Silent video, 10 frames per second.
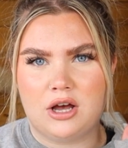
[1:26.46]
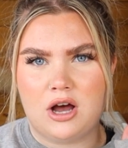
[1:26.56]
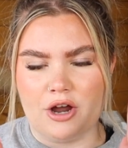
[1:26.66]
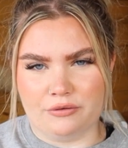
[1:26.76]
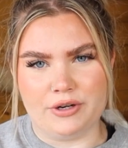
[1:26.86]

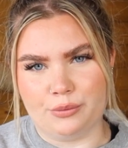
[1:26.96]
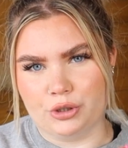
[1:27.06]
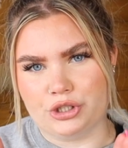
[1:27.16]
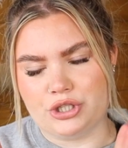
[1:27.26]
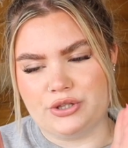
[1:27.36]
I really
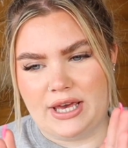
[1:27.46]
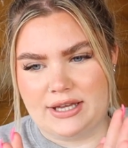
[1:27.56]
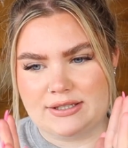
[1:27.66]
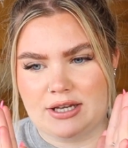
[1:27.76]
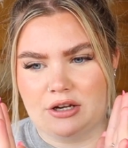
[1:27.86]
want to do
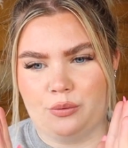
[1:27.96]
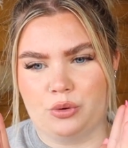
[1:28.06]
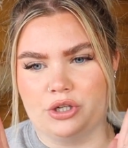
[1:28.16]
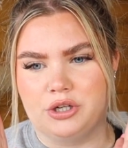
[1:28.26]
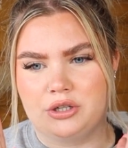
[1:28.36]
this and I
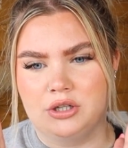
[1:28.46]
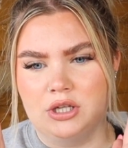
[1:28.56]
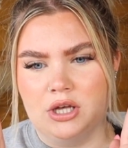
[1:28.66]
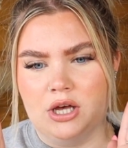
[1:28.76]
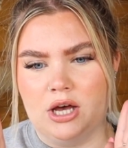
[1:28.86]
want
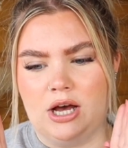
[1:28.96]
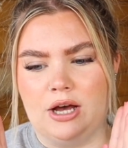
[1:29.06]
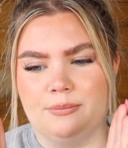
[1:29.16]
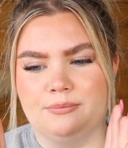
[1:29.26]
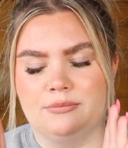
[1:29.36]

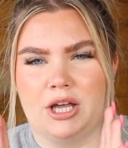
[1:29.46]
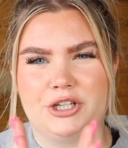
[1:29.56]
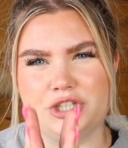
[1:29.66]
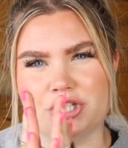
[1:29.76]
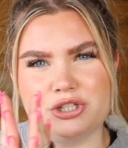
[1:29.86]
to
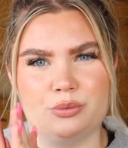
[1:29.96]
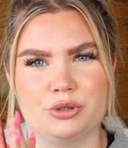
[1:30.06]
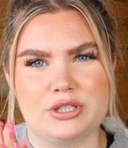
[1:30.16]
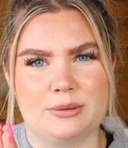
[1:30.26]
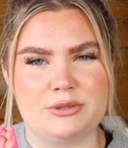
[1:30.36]
like just do
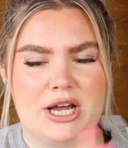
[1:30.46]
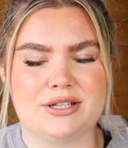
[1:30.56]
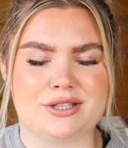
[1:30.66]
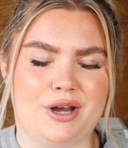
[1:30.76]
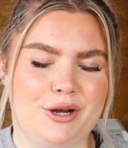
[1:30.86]
one
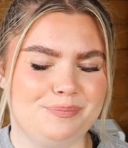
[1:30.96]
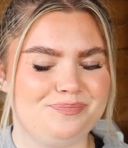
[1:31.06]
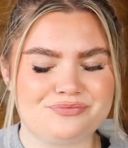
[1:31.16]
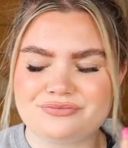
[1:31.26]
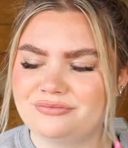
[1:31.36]
subject. So
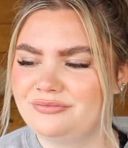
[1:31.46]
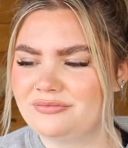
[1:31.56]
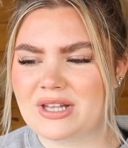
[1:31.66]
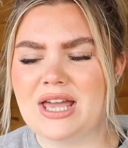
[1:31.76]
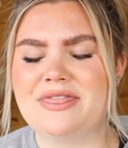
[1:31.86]

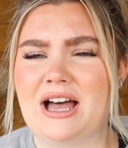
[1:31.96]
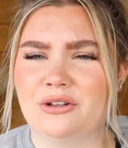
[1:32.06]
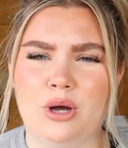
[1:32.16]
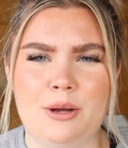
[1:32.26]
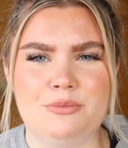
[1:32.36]

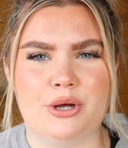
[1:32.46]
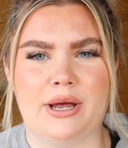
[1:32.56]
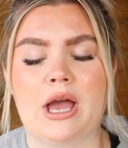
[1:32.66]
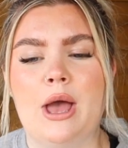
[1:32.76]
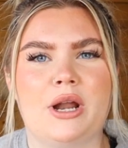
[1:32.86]
that's what I'm
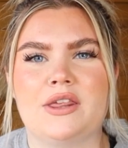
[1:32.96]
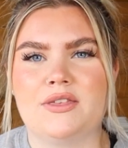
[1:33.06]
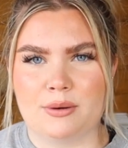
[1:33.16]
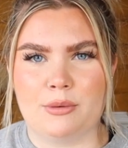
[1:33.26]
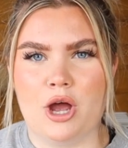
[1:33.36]
doing, but I
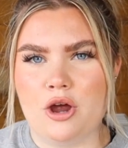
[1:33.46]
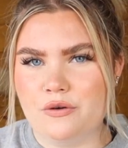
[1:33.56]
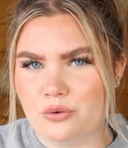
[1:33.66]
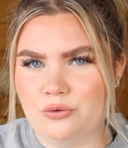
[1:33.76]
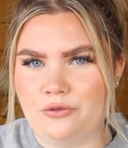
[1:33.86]
think my
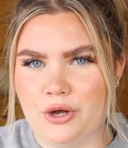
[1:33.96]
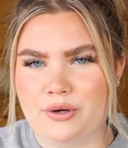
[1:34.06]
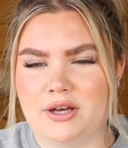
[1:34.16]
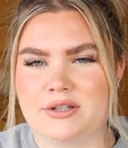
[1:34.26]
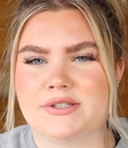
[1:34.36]
overall
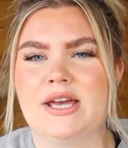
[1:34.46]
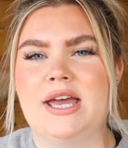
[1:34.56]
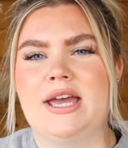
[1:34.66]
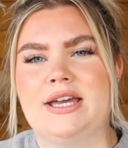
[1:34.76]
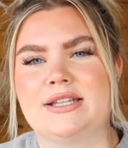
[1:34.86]
focus
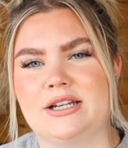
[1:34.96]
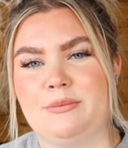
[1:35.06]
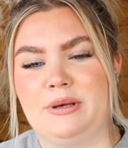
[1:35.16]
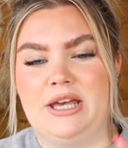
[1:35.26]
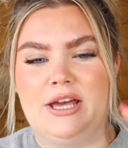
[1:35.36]
is going to
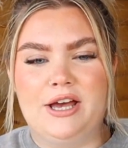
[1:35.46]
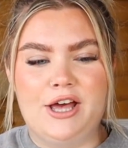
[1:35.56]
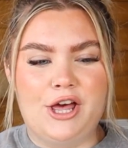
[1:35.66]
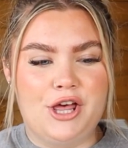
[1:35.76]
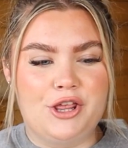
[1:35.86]
be
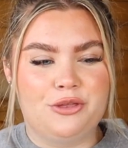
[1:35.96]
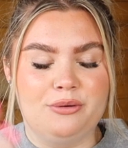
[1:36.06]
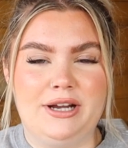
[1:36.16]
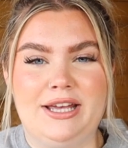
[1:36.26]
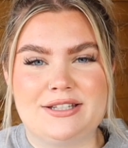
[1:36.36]

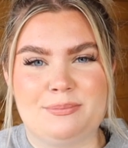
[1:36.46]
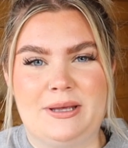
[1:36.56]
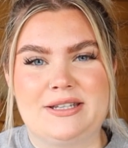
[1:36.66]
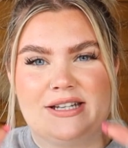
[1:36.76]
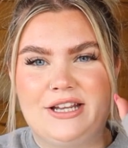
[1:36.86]
3 years of
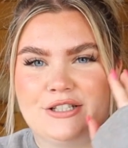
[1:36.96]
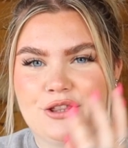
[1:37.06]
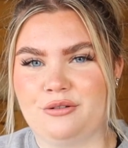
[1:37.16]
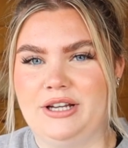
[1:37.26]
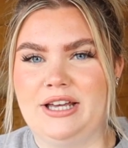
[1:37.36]
business,
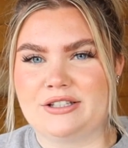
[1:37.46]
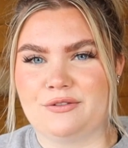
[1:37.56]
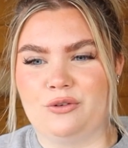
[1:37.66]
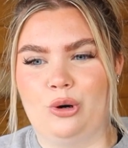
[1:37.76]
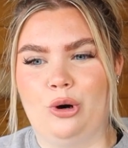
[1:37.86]
3 years
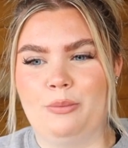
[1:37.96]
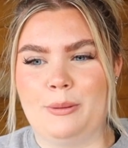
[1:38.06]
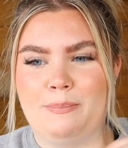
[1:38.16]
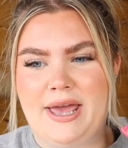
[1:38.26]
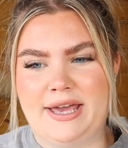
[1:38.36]
of law,
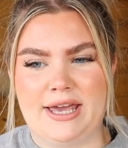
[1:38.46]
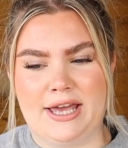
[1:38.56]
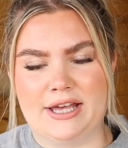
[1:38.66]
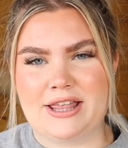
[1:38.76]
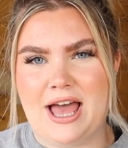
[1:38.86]
but
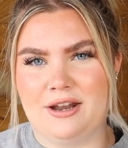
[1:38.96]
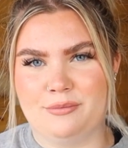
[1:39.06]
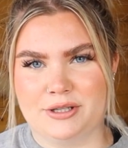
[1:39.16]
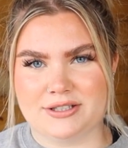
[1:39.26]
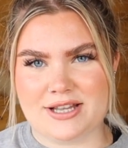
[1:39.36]
picking the
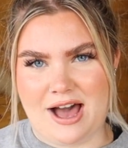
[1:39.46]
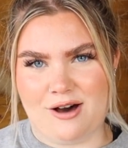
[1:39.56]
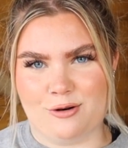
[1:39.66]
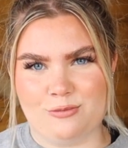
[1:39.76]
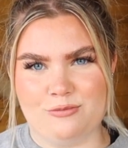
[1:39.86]
elements
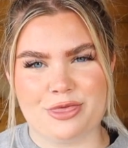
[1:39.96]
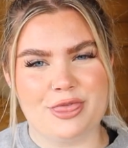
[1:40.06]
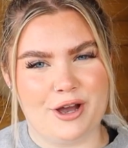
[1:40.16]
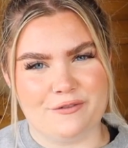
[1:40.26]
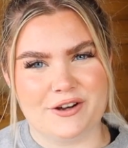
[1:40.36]
out
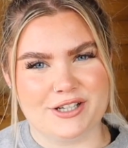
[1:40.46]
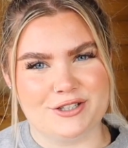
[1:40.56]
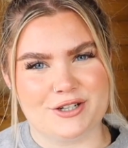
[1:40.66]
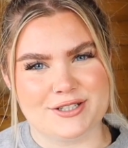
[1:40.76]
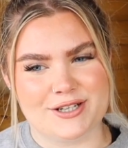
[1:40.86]
that I find
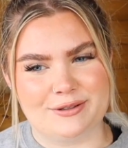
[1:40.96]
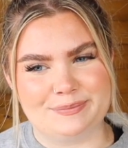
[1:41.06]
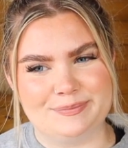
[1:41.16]
interesting.